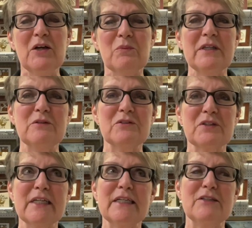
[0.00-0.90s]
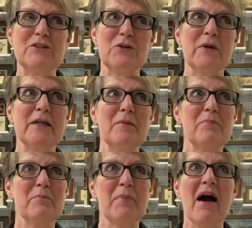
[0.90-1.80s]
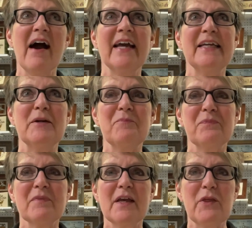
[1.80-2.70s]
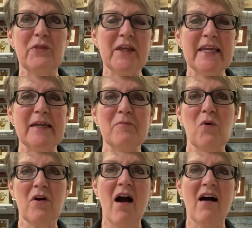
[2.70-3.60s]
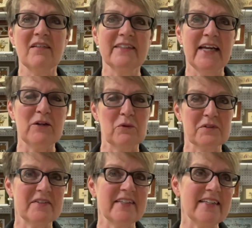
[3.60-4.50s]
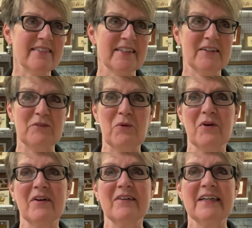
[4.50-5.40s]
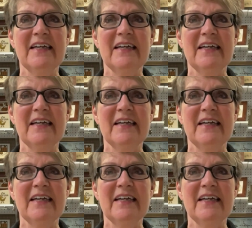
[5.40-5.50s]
We usually do it by theme or holiday or season or